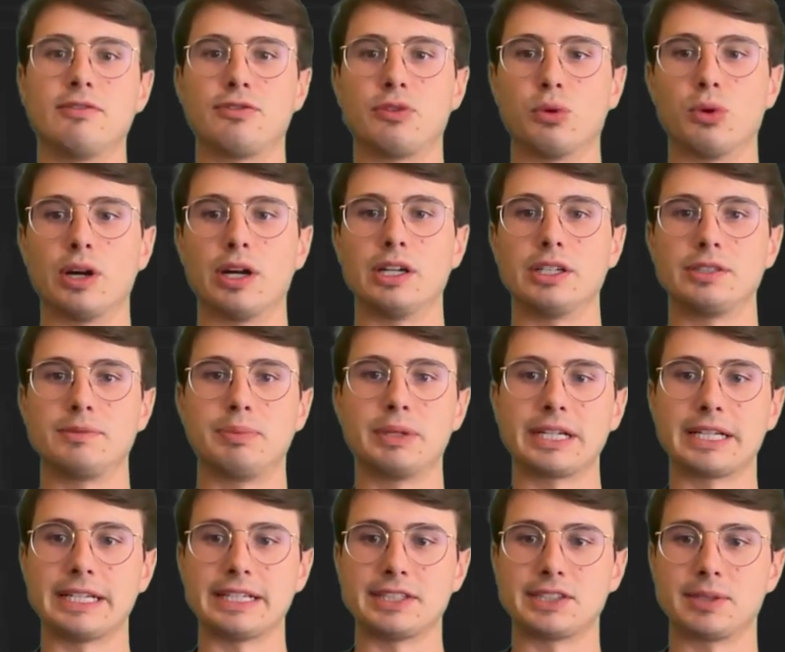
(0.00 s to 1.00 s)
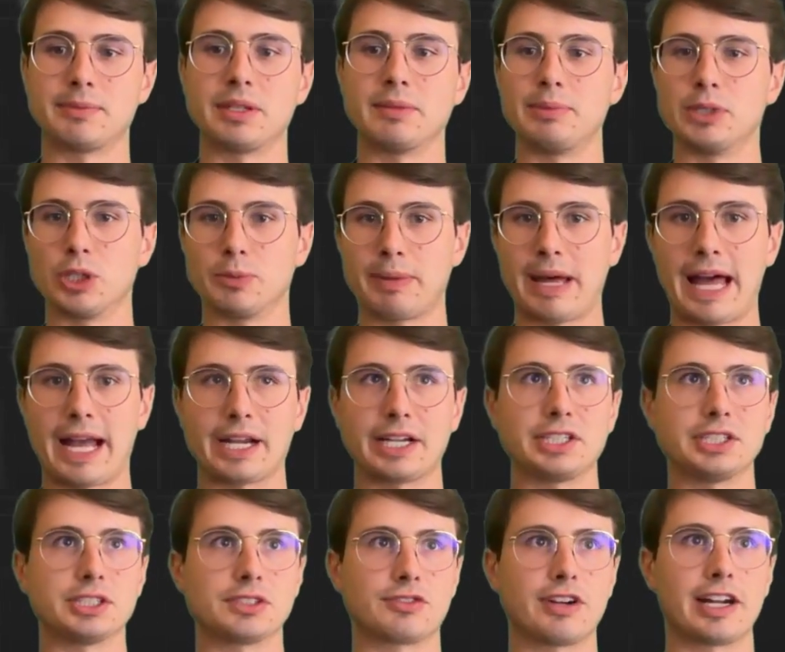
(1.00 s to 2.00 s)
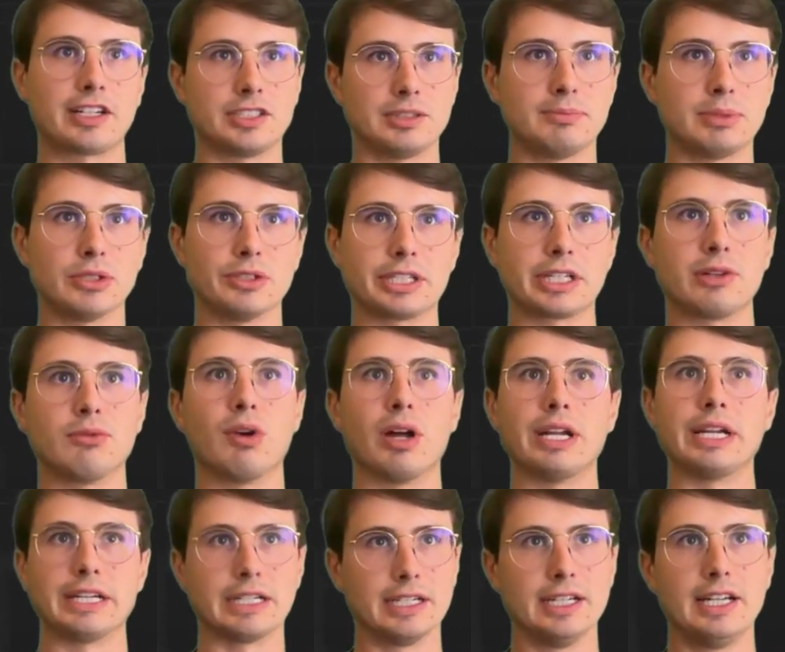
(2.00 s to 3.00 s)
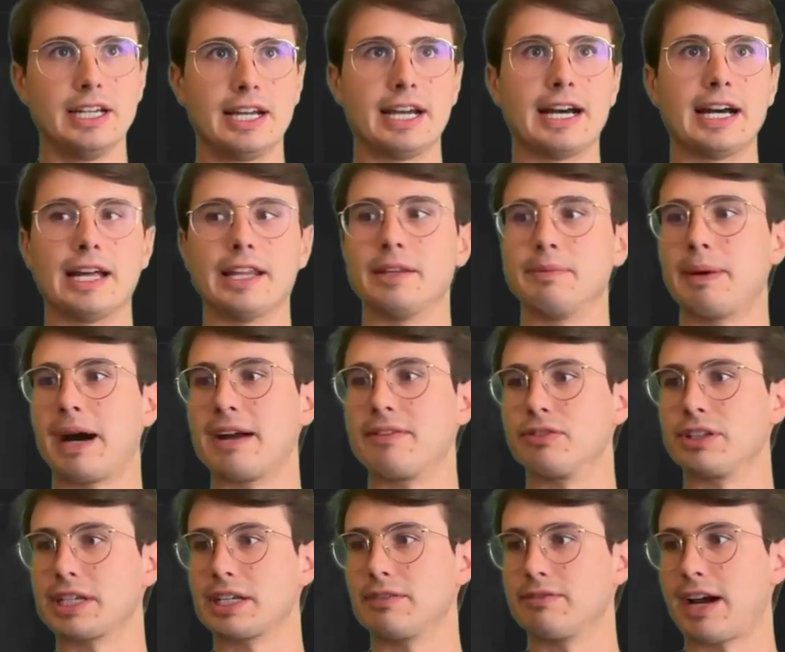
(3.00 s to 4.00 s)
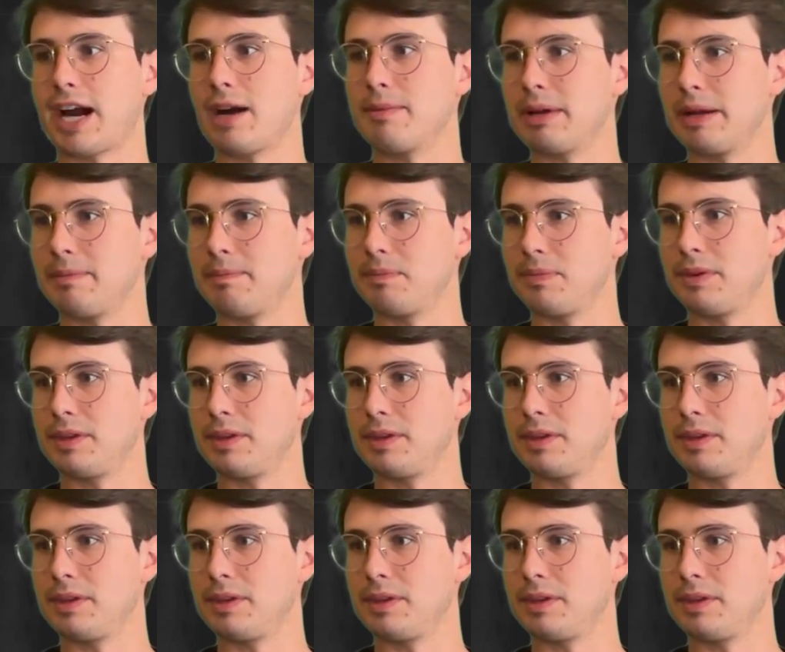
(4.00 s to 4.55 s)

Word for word: for bringing in some of the build packages for actually building and running uh, the PyFlink environment.